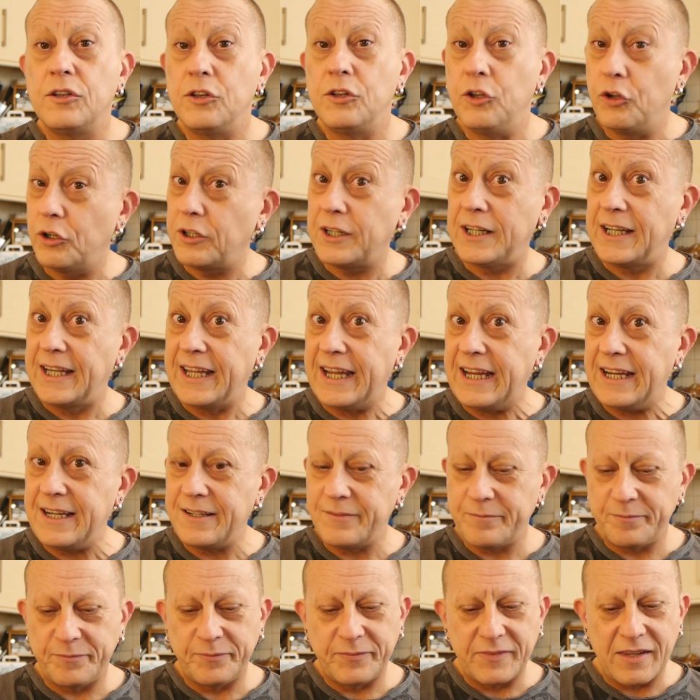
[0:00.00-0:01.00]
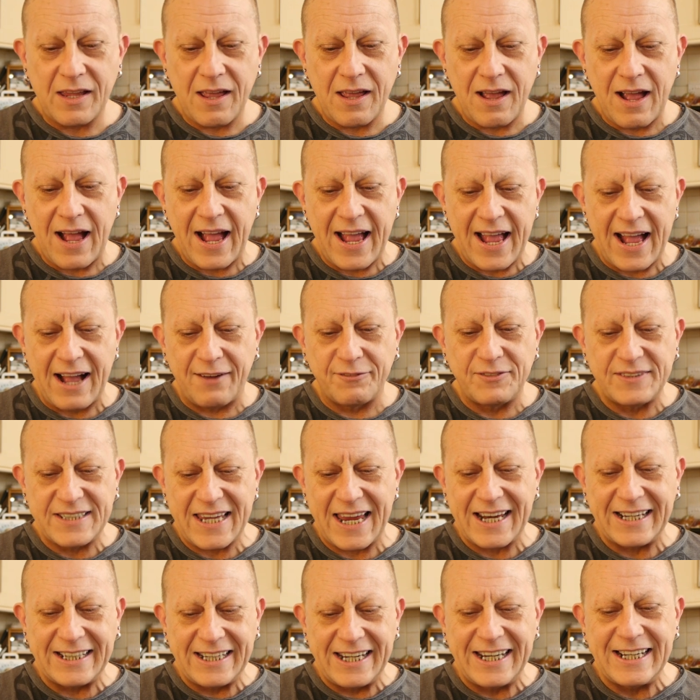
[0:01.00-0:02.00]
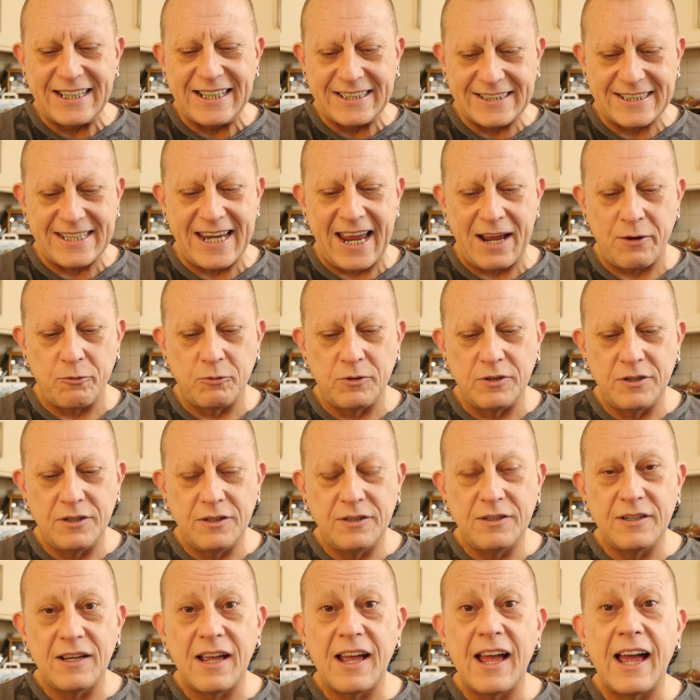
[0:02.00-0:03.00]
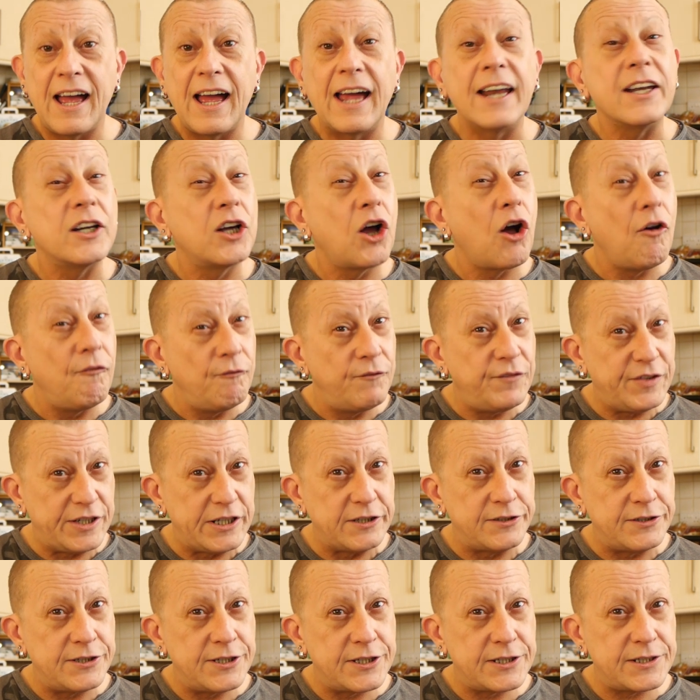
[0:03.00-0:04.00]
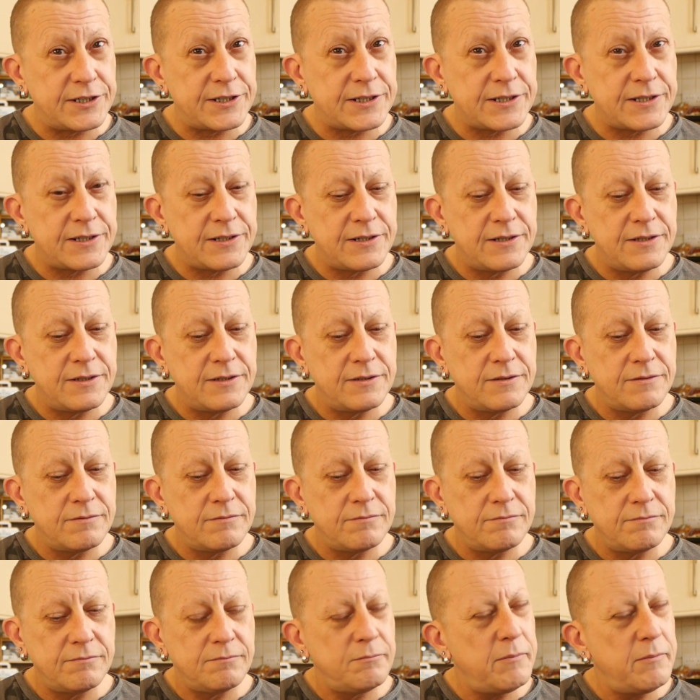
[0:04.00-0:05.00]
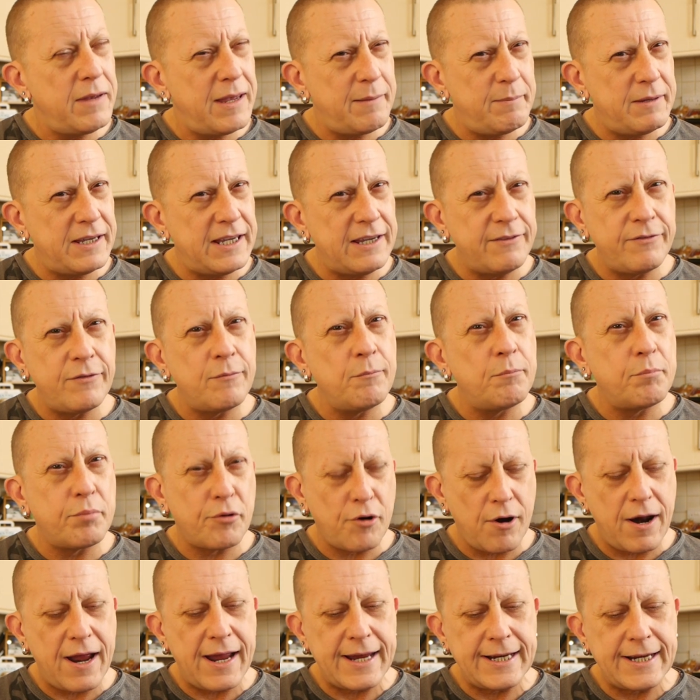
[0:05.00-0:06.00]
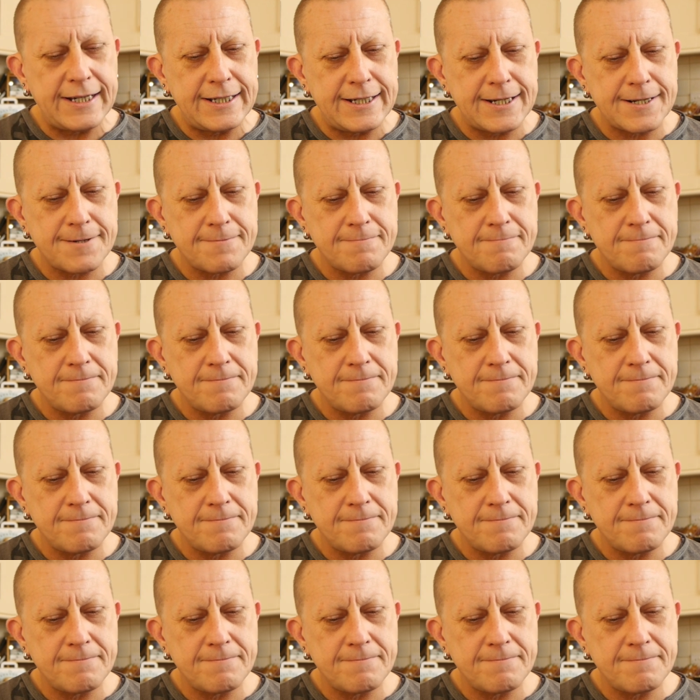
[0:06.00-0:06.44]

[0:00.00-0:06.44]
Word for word: Luckily, I have techniques now and confidence, maybe even pride.